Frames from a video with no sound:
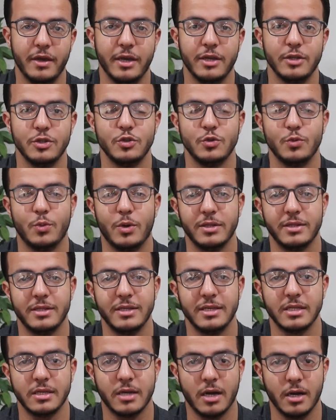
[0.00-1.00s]
and you want
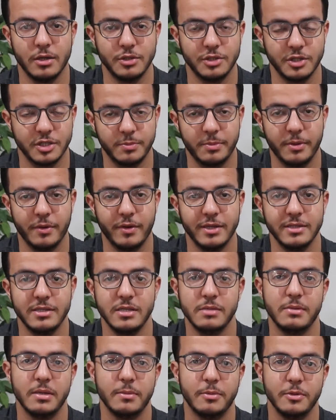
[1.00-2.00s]
the college experience,
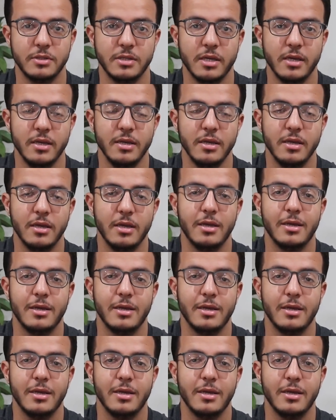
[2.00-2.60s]
as people say.